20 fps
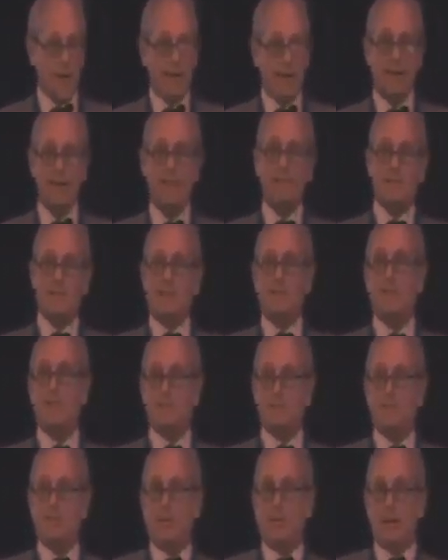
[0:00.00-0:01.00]
and then send
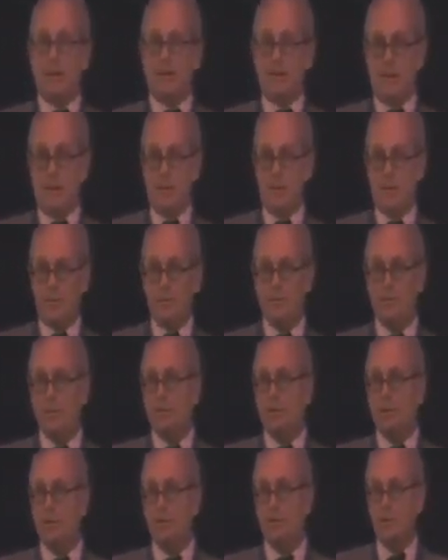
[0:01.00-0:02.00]
them to my therapist who
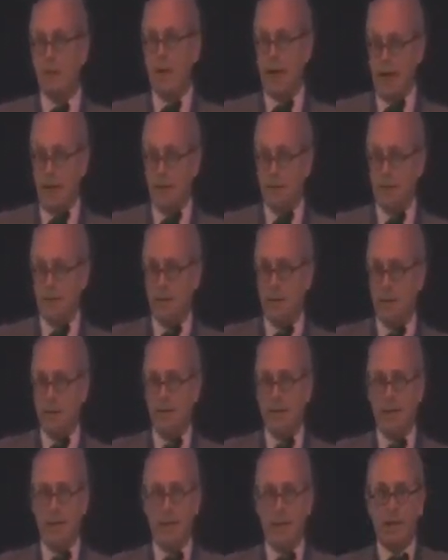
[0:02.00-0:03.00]
does the Ondamed,